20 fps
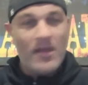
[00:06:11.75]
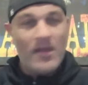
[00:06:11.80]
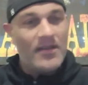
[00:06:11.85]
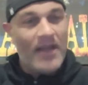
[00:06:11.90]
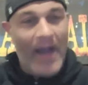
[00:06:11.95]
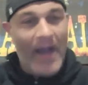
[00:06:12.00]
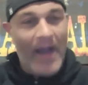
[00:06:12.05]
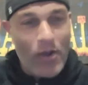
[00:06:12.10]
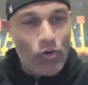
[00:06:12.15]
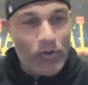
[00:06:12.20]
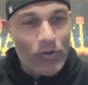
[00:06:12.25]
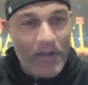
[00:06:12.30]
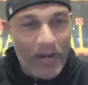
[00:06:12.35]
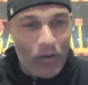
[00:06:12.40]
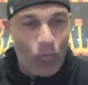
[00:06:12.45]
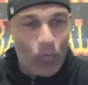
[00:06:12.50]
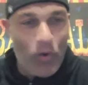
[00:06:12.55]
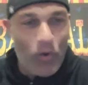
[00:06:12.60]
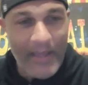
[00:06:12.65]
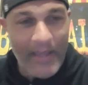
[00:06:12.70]
Now, I don't care
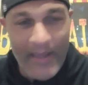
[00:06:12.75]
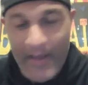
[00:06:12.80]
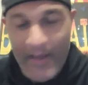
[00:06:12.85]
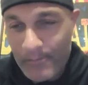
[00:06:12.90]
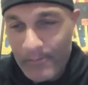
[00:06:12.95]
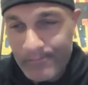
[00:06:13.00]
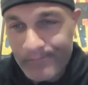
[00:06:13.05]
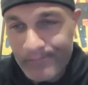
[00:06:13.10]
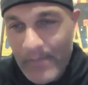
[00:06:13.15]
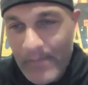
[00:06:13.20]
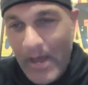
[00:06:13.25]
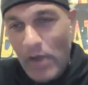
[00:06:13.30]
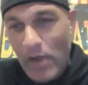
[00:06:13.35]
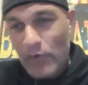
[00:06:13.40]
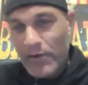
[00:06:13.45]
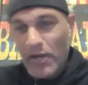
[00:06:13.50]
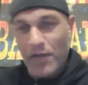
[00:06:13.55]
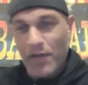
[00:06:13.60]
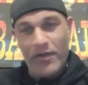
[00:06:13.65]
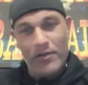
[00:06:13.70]
where you hit him. I don't
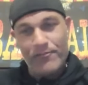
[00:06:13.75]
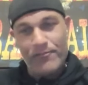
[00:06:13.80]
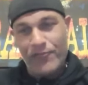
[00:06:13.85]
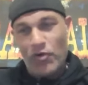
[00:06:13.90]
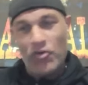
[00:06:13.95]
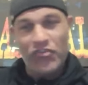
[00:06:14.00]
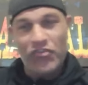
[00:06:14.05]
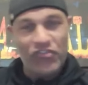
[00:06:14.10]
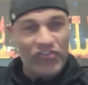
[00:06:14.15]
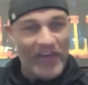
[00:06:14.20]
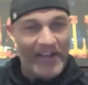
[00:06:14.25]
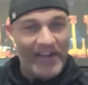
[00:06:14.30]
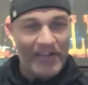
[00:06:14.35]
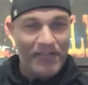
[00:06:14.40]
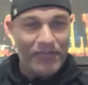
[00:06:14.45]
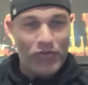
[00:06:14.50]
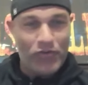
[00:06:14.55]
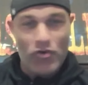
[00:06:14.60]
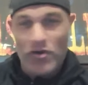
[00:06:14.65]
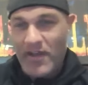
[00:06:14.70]
care if you hit him first, second,
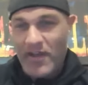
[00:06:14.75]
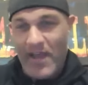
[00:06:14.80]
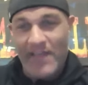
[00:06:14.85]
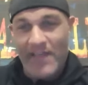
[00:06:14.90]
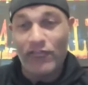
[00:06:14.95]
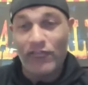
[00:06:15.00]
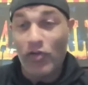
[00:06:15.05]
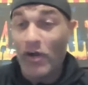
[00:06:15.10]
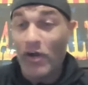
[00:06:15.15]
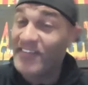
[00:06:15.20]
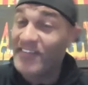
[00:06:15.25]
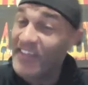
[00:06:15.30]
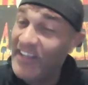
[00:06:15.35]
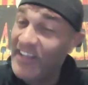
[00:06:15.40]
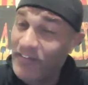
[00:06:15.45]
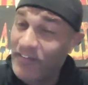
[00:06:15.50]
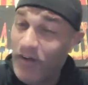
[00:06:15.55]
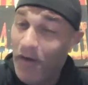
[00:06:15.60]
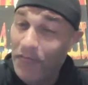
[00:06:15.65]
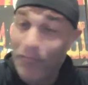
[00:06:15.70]
third, ninth, as long as he's
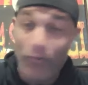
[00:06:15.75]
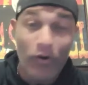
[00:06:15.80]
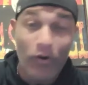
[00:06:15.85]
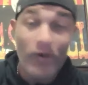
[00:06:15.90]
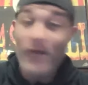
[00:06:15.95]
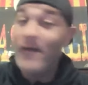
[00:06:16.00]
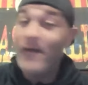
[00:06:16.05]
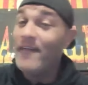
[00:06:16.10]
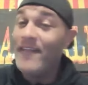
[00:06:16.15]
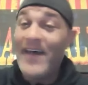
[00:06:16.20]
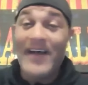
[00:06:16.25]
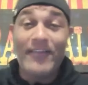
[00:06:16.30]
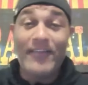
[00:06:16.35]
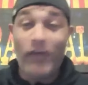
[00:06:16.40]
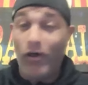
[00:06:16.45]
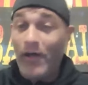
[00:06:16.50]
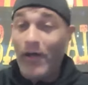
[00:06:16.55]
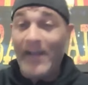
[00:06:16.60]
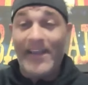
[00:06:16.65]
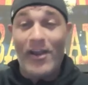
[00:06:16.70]
comfortable. That's
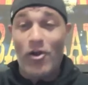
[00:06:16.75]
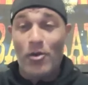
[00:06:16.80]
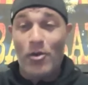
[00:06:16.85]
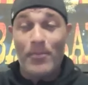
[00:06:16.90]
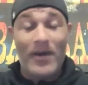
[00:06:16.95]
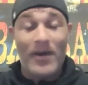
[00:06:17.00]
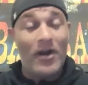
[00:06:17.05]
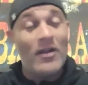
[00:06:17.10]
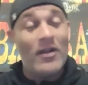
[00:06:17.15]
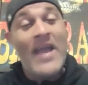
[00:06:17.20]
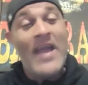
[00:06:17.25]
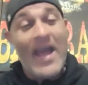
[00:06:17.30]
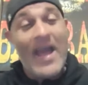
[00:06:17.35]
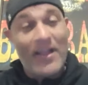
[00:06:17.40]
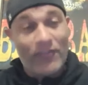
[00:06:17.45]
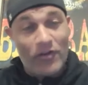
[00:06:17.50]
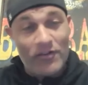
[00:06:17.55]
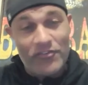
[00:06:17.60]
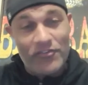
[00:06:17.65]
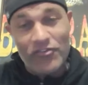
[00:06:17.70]
all I care about. And as
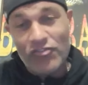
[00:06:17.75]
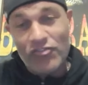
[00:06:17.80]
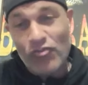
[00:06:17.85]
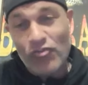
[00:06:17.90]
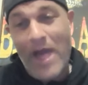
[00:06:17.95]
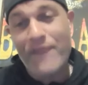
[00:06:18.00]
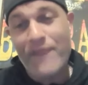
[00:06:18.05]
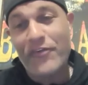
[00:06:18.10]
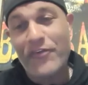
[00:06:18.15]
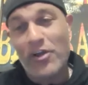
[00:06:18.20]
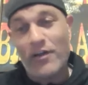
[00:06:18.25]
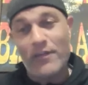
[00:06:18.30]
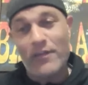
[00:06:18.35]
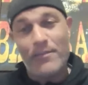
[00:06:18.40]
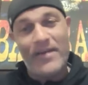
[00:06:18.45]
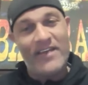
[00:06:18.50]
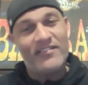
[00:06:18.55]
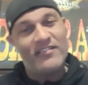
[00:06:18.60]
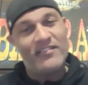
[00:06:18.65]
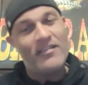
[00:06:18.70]
long as there's traffic on the
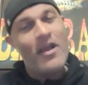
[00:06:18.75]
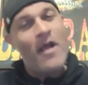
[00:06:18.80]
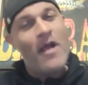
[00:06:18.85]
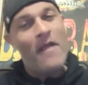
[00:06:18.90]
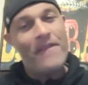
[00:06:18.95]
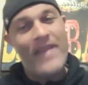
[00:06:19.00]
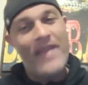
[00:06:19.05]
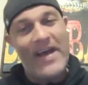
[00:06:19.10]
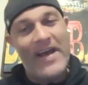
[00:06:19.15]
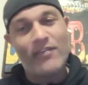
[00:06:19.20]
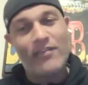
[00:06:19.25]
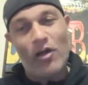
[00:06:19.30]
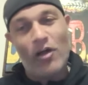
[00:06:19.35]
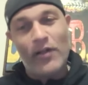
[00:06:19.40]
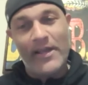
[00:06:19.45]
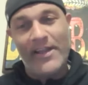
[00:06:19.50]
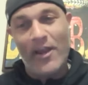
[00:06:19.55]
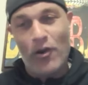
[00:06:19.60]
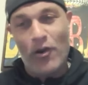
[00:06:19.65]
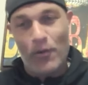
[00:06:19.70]
bases, that's all I
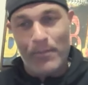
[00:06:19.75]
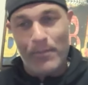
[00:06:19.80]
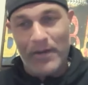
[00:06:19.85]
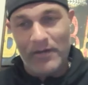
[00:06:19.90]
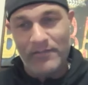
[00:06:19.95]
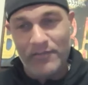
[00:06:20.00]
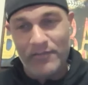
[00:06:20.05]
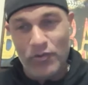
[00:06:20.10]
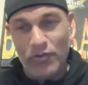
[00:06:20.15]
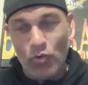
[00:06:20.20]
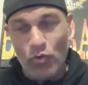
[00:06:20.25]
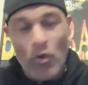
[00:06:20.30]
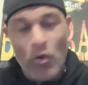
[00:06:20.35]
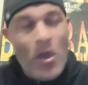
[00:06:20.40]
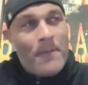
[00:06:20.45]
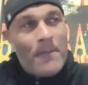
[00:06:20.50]
care about too.